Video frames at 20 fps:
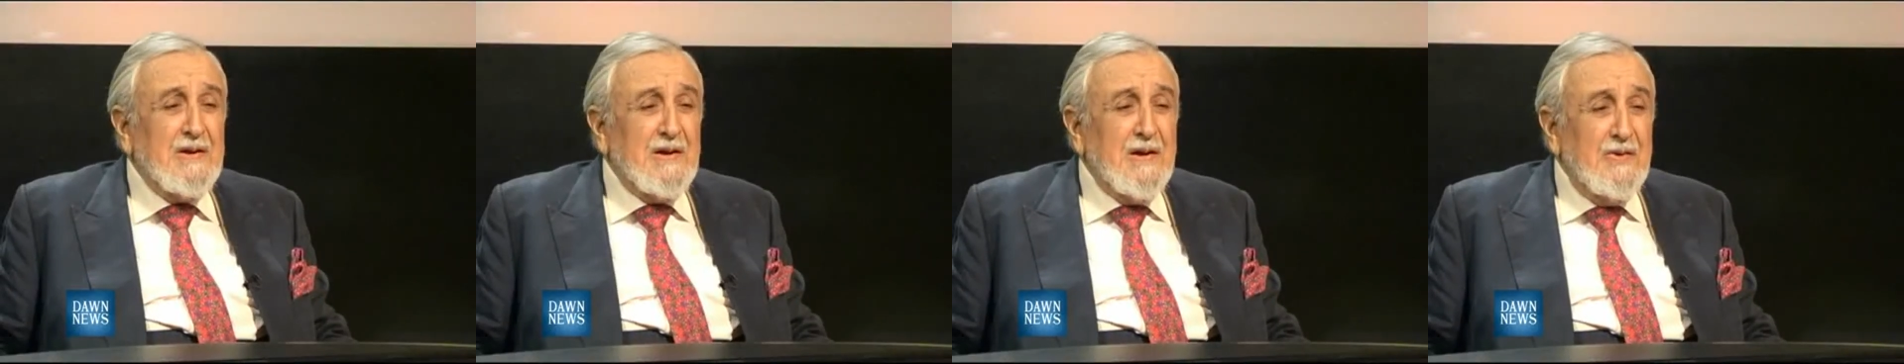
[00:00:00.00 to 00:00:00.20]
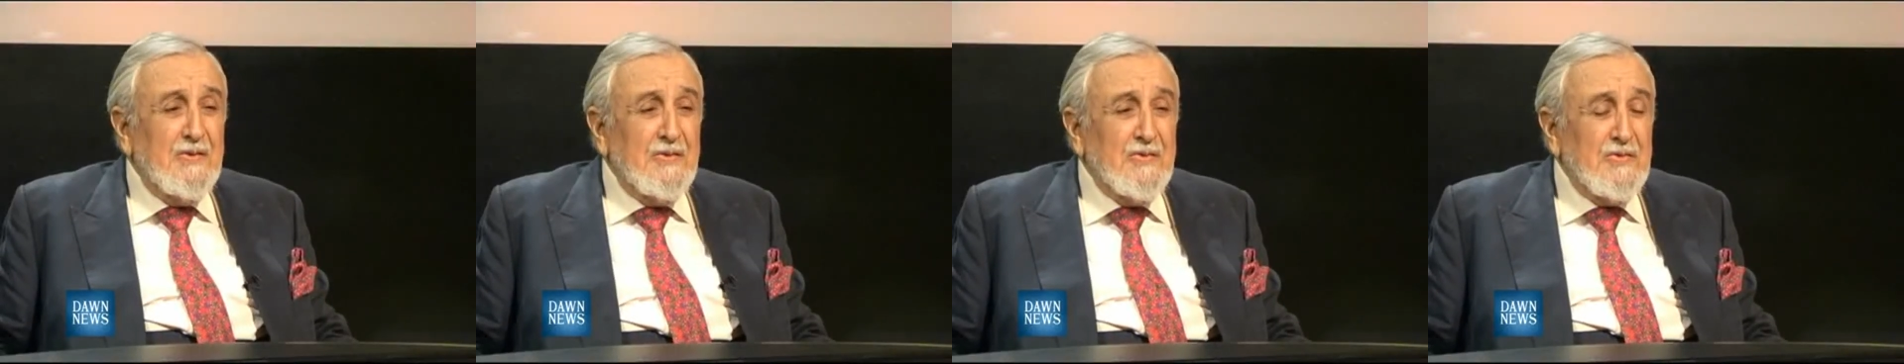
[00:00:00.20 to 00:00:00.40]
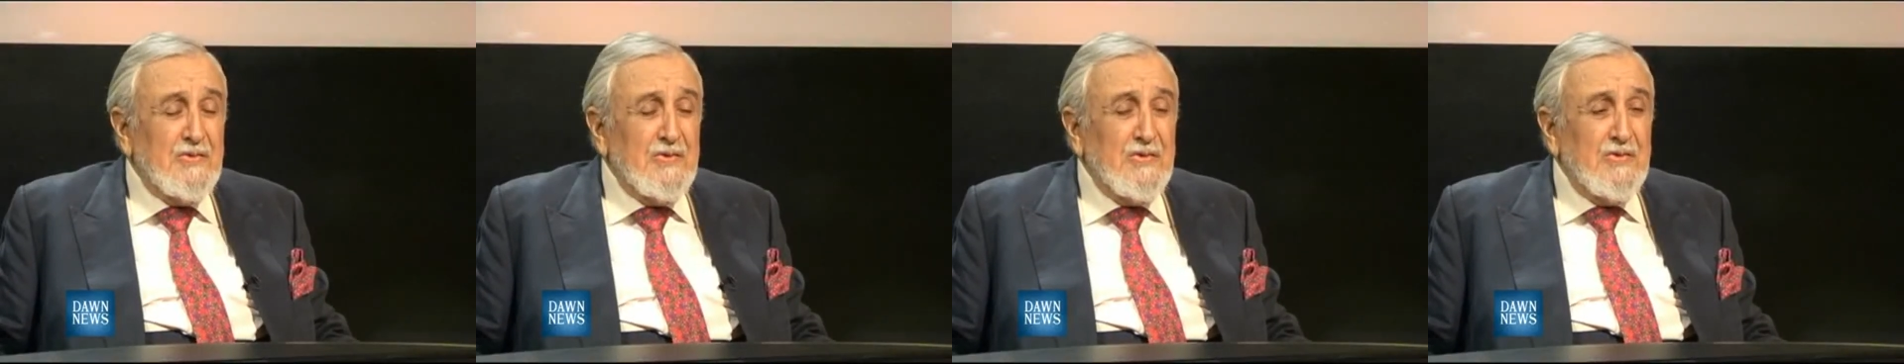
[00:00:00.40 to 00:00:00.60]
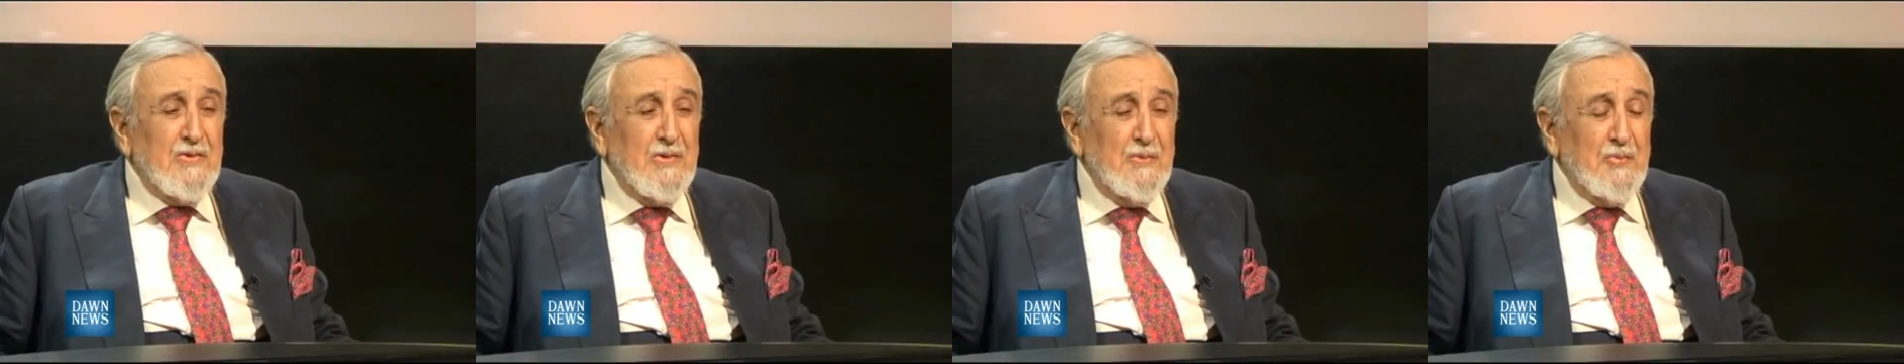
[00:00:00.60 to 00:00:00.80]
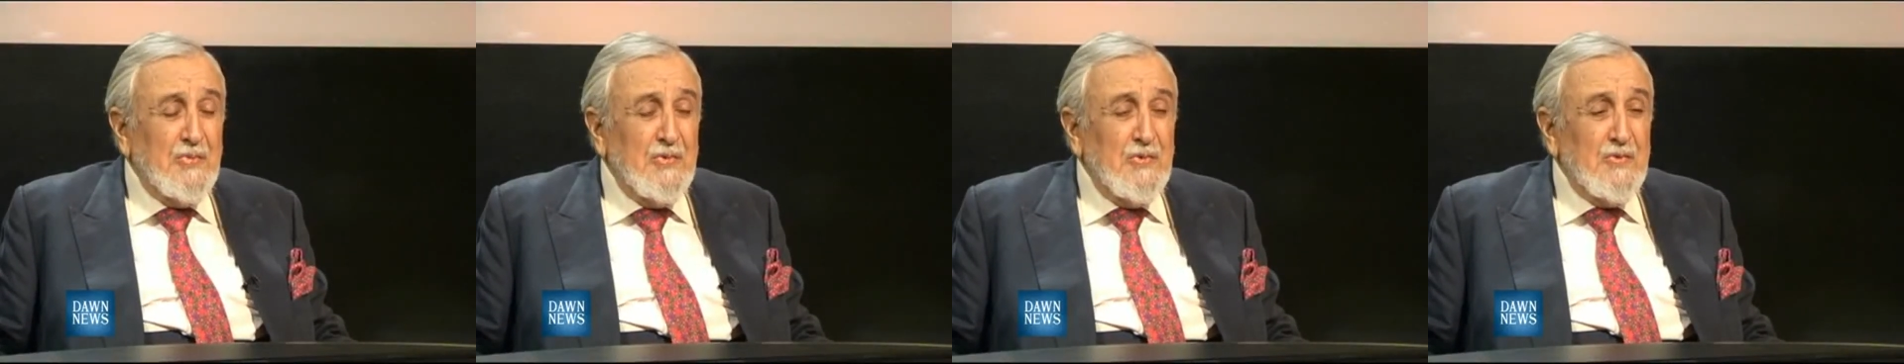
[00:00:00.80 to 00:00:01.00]
Cowasjee
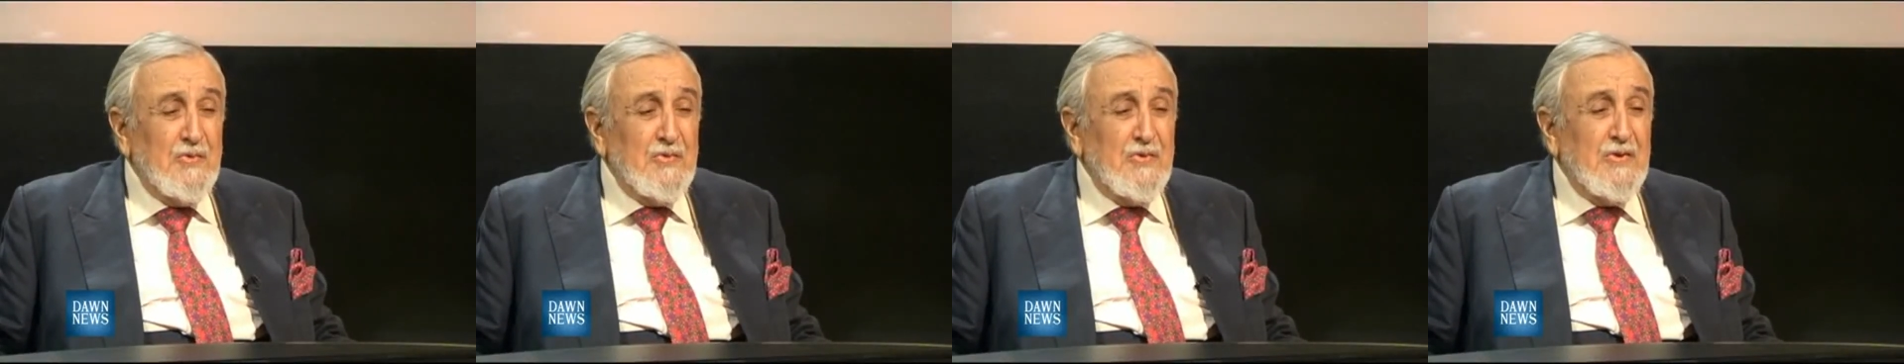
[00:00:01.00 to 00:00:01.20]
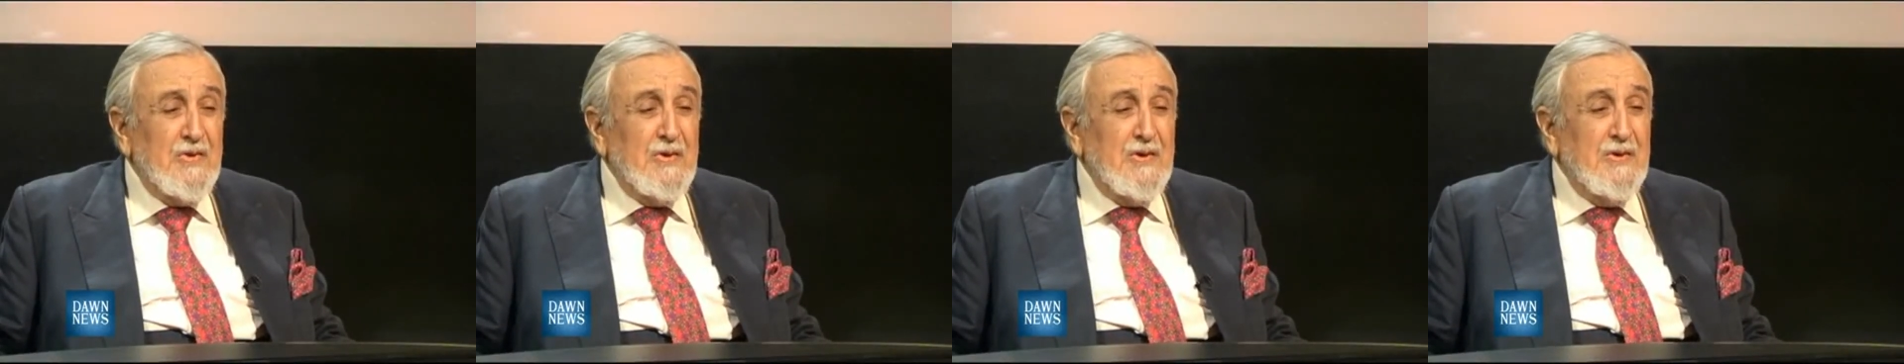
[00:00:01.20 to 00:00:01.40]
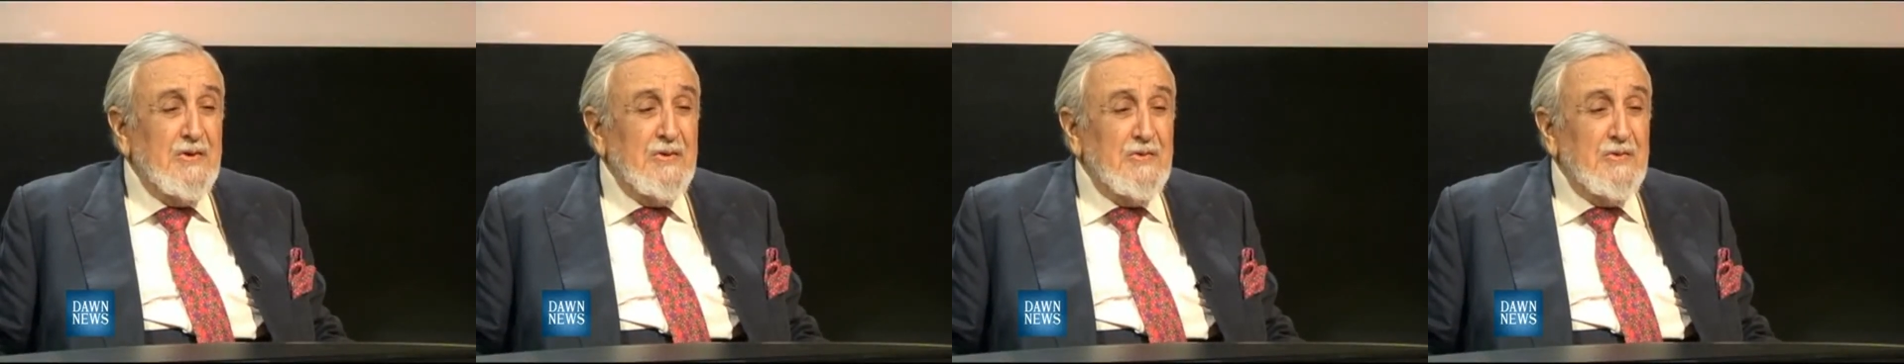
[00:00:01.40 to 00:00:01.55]
supports